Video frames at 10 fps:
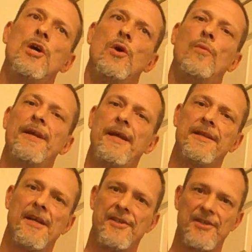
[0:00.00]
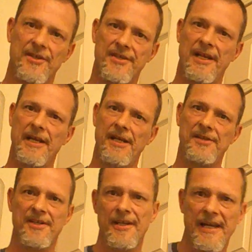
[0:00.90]
what he does is he's
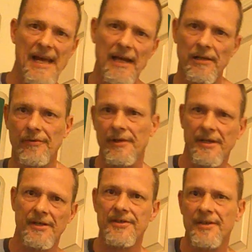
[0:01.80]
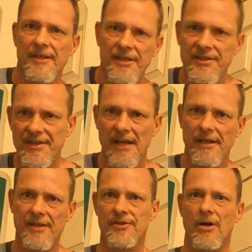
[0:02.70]
in the galleries and he's selling
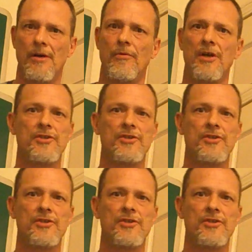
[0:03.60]
his artwork.